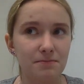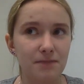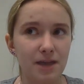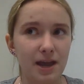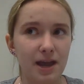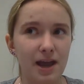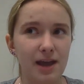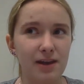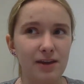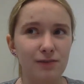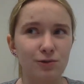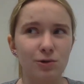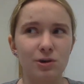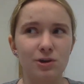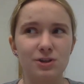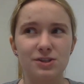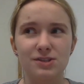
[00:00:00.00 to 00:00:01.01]
And of
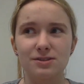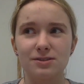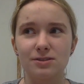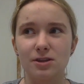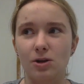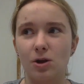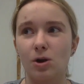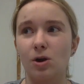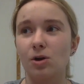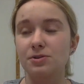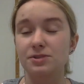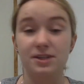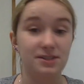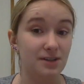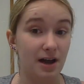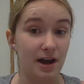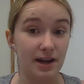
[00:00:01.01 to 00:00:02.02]
course, the girl
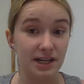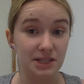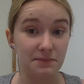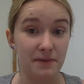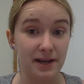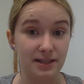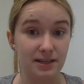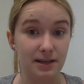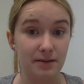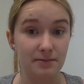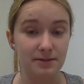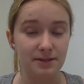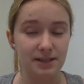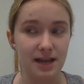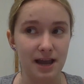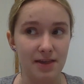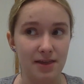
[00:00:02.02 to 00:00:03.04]
does not expect him to
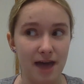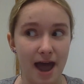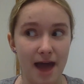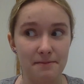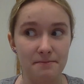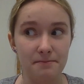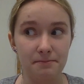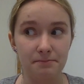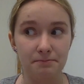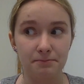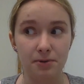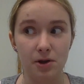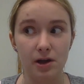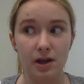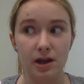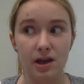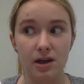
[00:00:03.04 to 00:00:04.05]
say that,
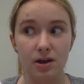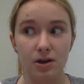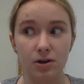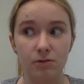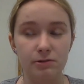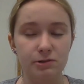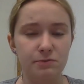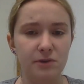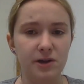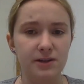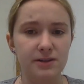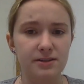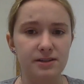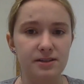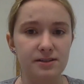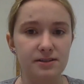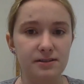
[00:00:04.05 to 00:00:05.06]
but her
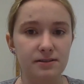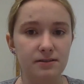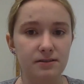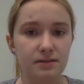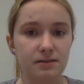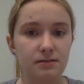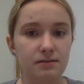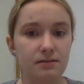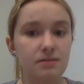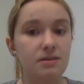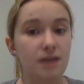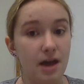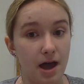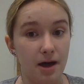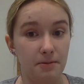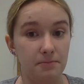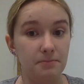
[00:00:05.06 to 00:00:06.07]
response is,
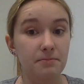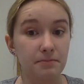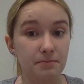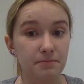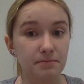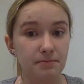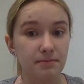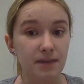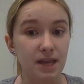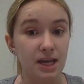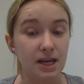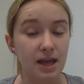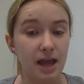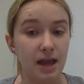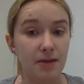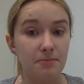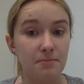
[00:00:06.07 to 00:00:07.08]
Yeah, he
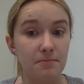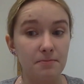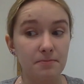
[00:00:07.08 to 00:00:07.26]
did.